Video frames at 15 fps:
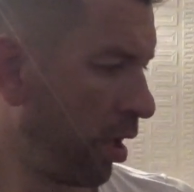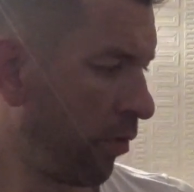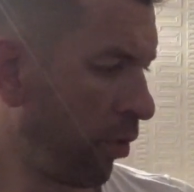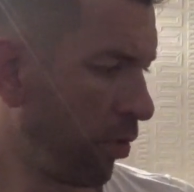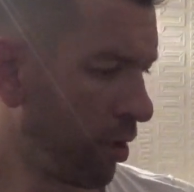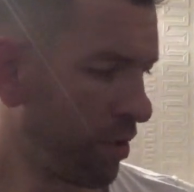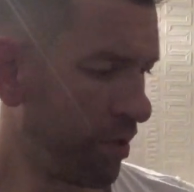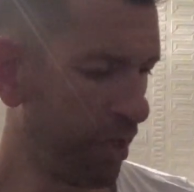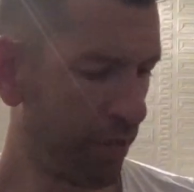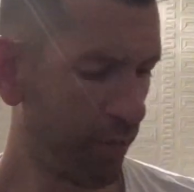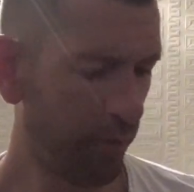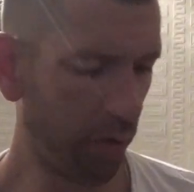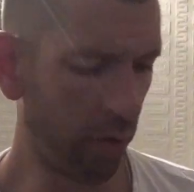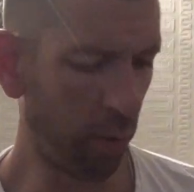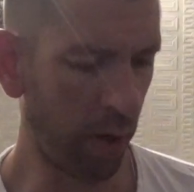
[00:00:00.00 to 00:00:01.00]
wanted this
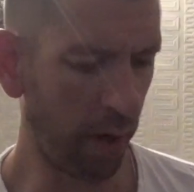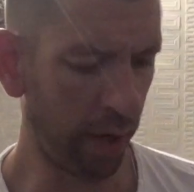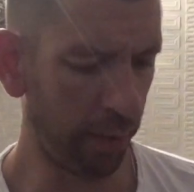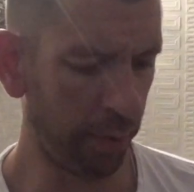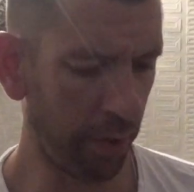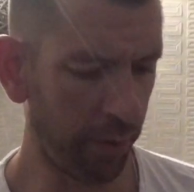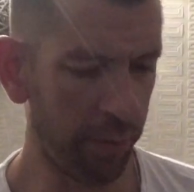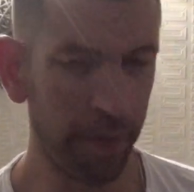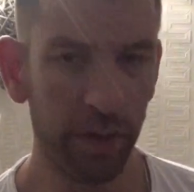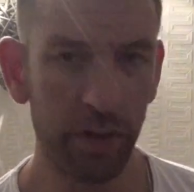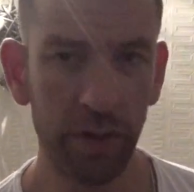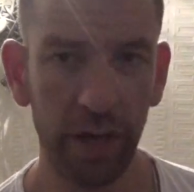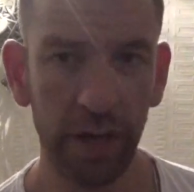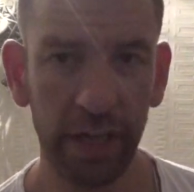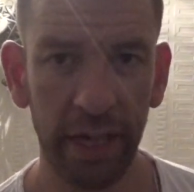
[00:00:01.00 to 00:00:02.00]
for a while, but I've been
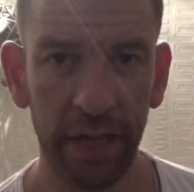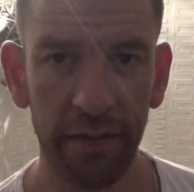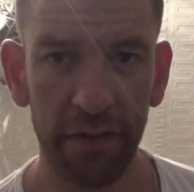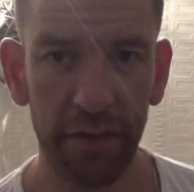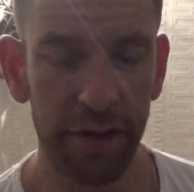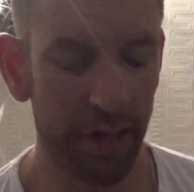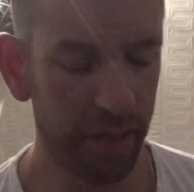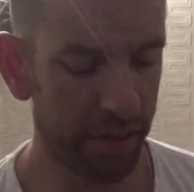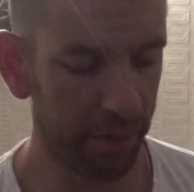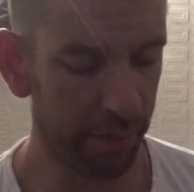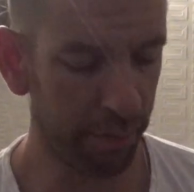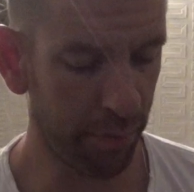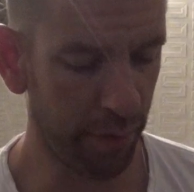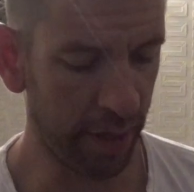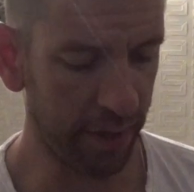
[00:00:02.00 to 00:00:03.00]
trying to get it for a
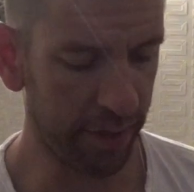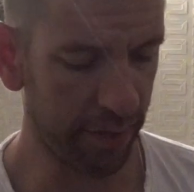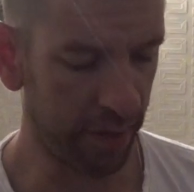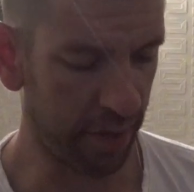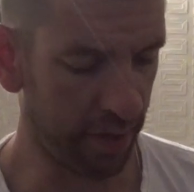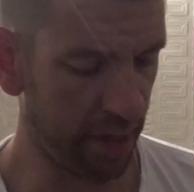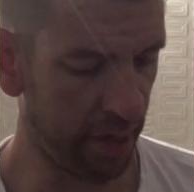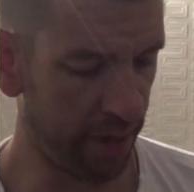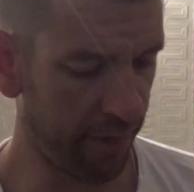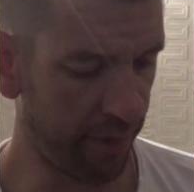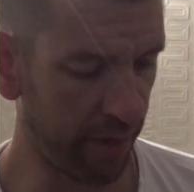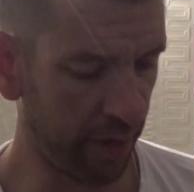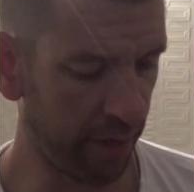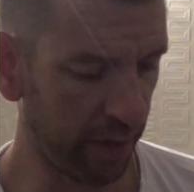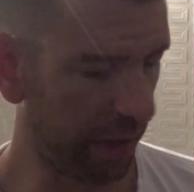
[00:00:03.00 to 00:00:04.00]
decent price, and I did
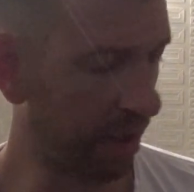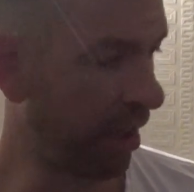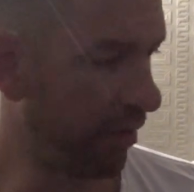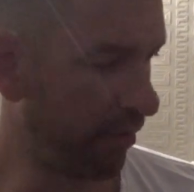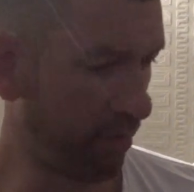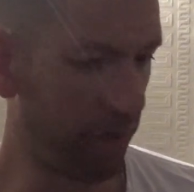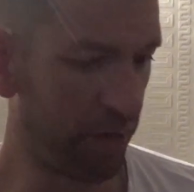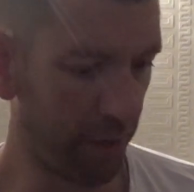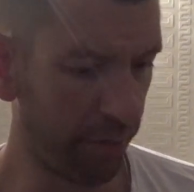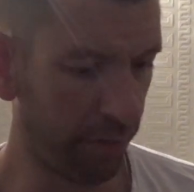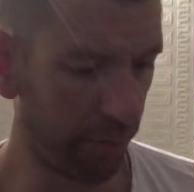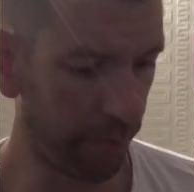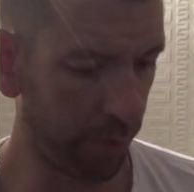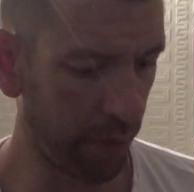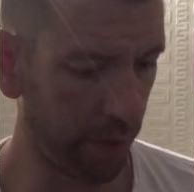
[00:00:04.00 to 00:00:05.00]
finally get it for a
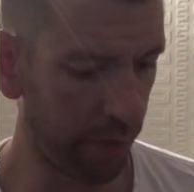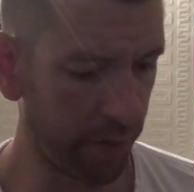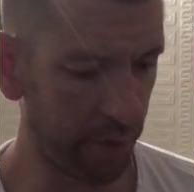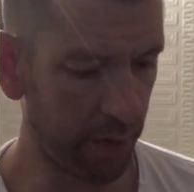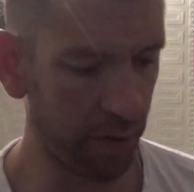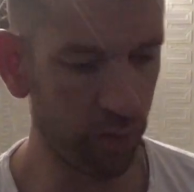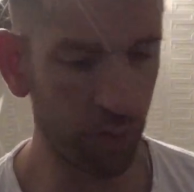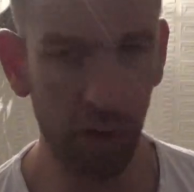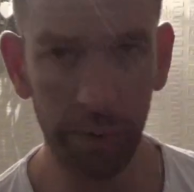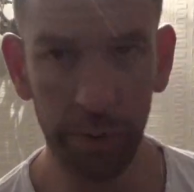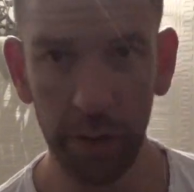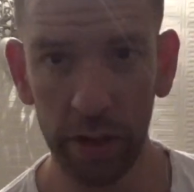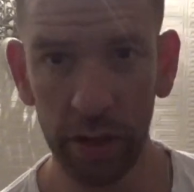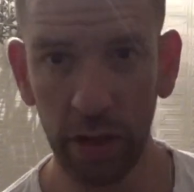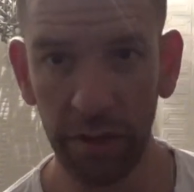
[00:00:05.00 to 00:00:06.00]
decent price. And it's
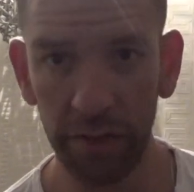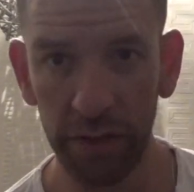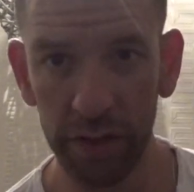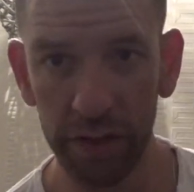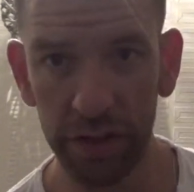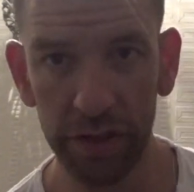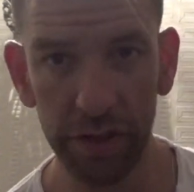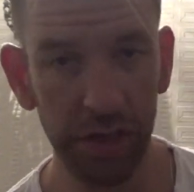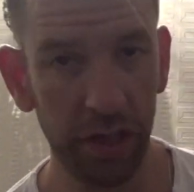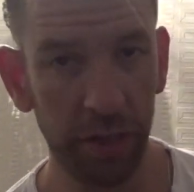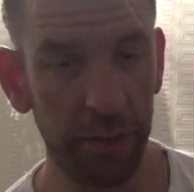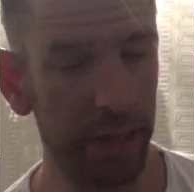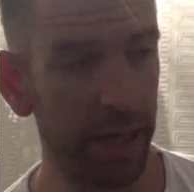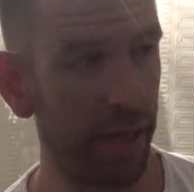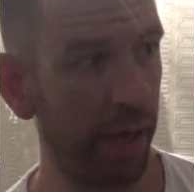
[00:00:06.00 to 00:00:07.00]
RoboCop versus
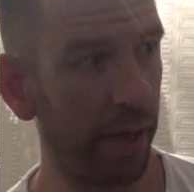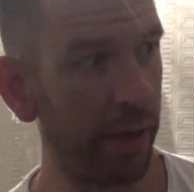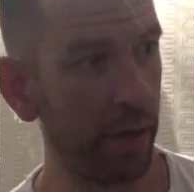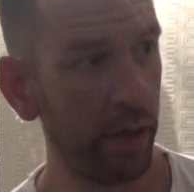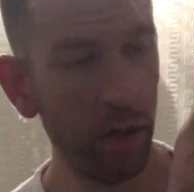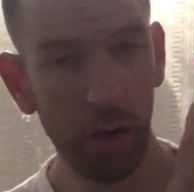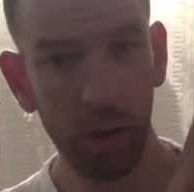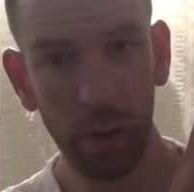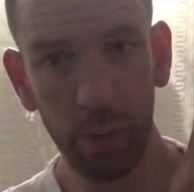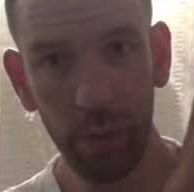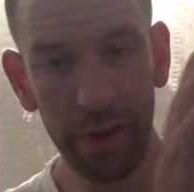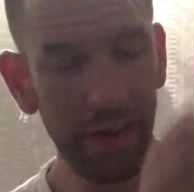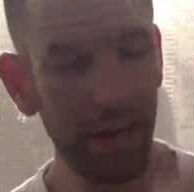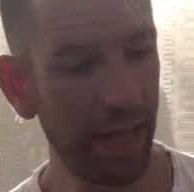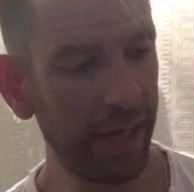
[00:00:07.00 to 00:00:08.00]
Terminator
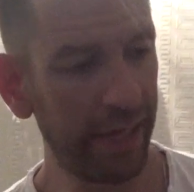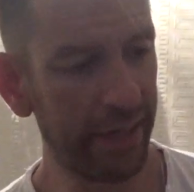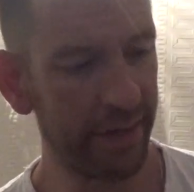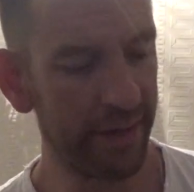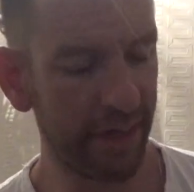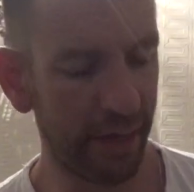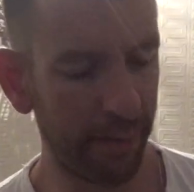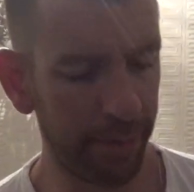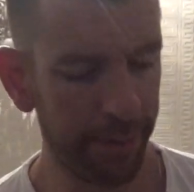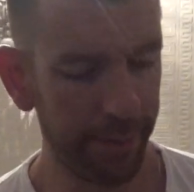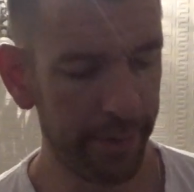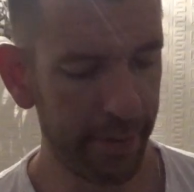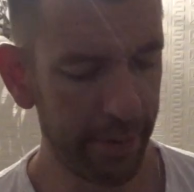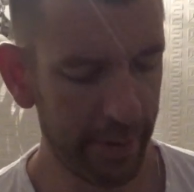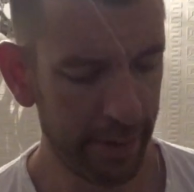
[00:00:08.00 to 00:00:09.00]
with the hanging tab.
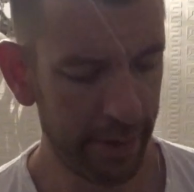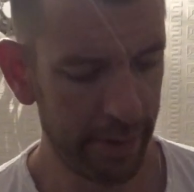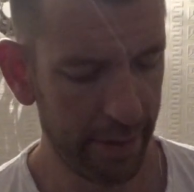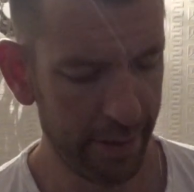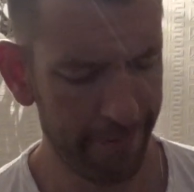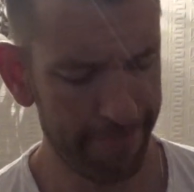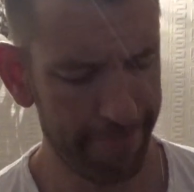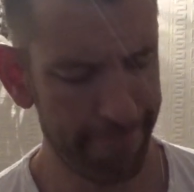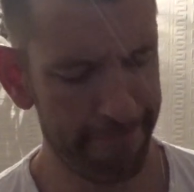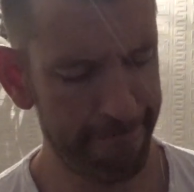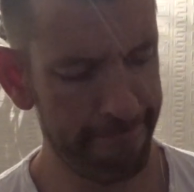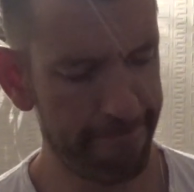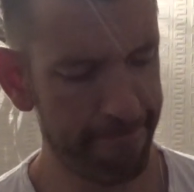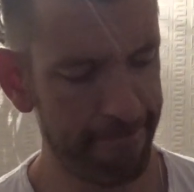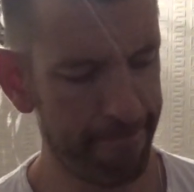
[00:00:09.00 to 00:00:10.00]

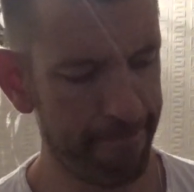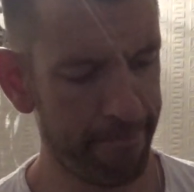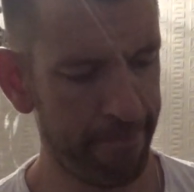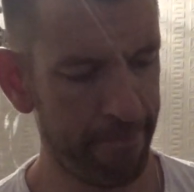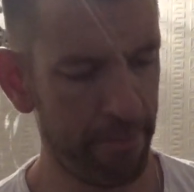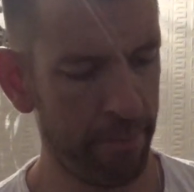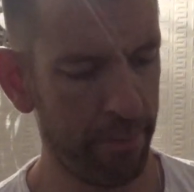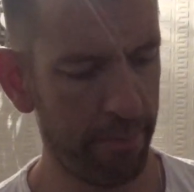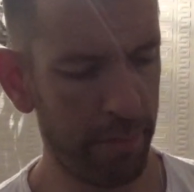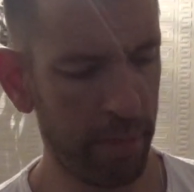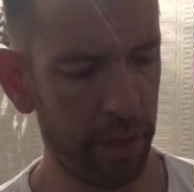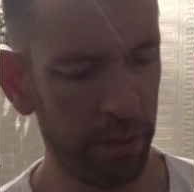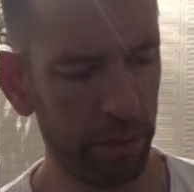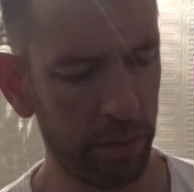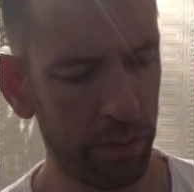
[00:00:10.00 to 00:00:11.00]

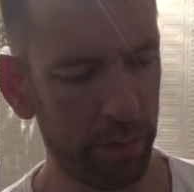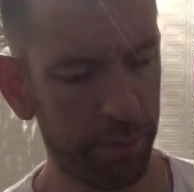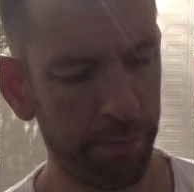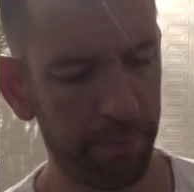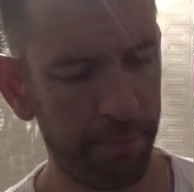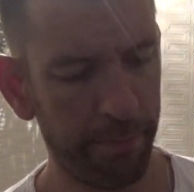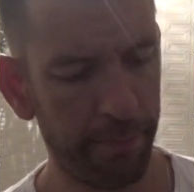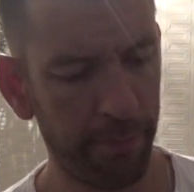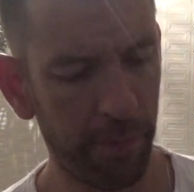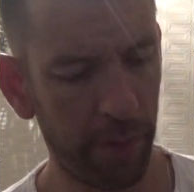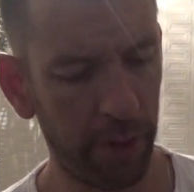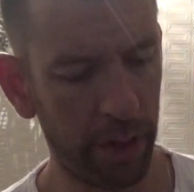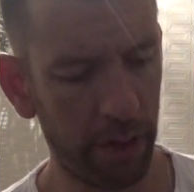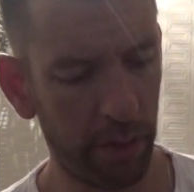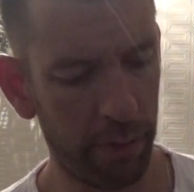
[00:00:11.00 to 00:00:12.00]
And you're just
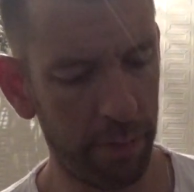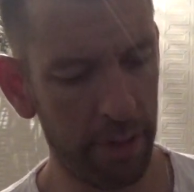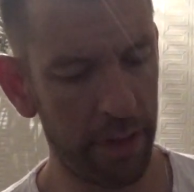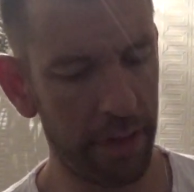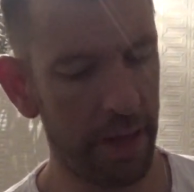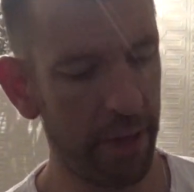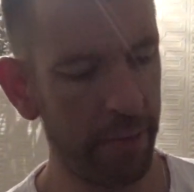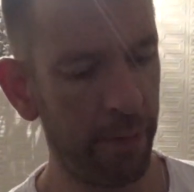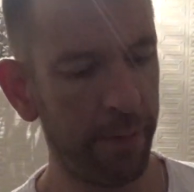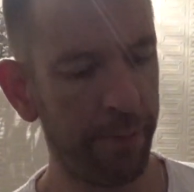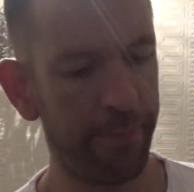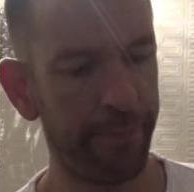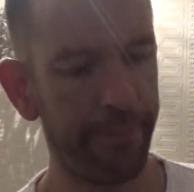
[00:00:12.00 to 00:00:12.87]
falling out a bit there, but